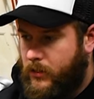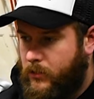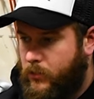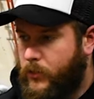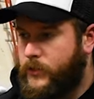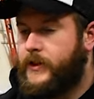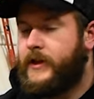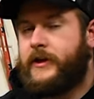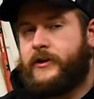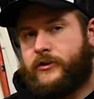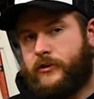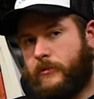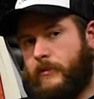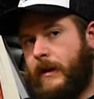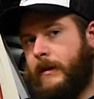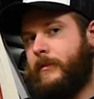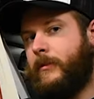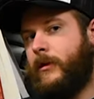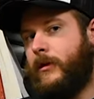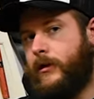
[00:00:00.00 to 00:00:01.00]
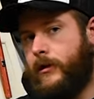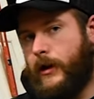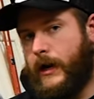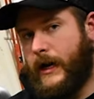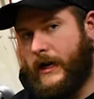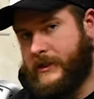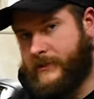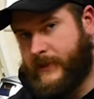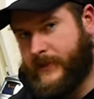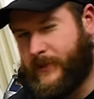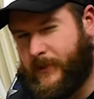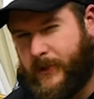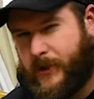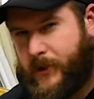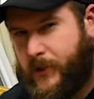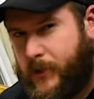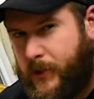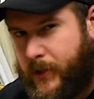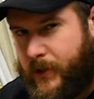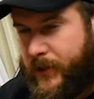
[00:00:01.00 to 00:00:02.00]
One thing to remember, especially with
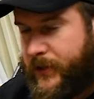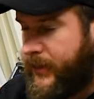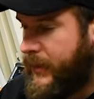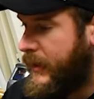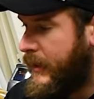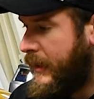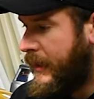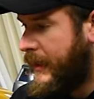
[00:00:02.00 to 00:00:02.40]
coolant,